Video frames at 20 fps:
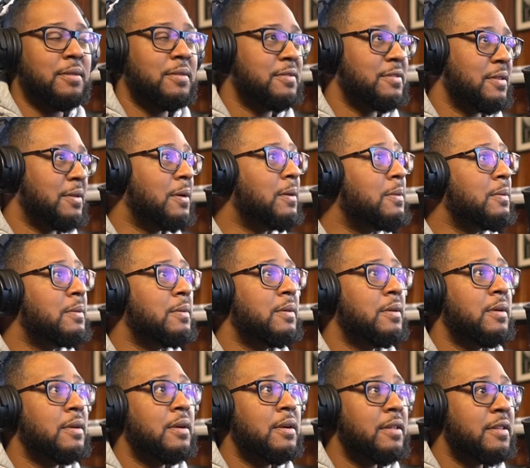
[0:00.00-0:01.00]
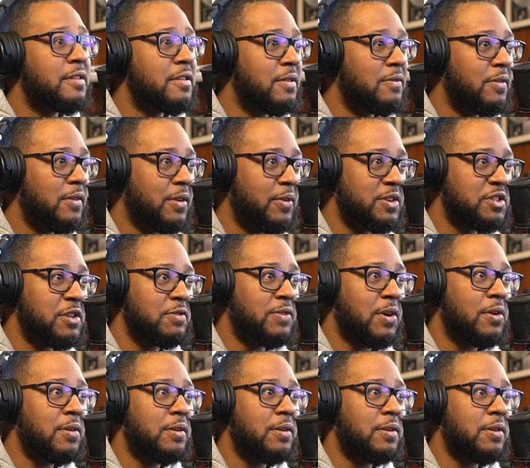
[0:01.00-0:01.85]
So this is the original vocal.